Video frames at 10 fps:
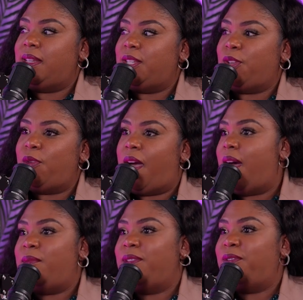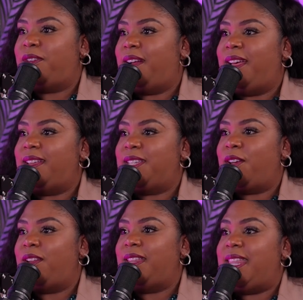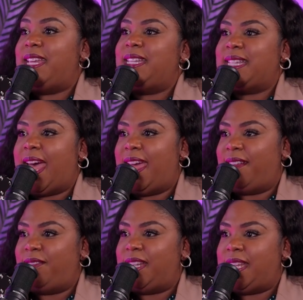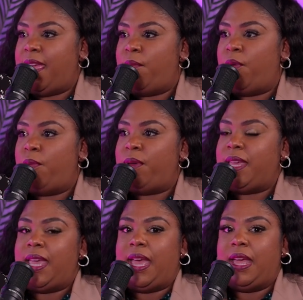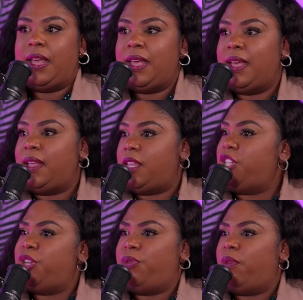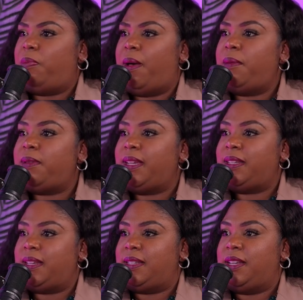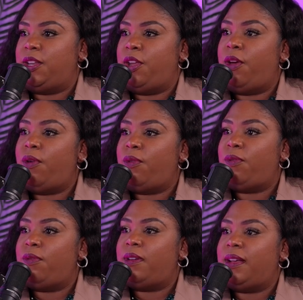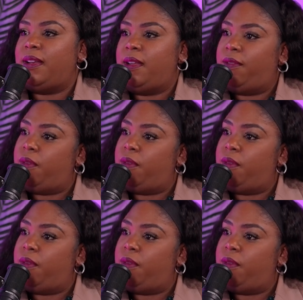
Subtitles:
this so common for us on this side of the table, but yet the general public doesn't know enough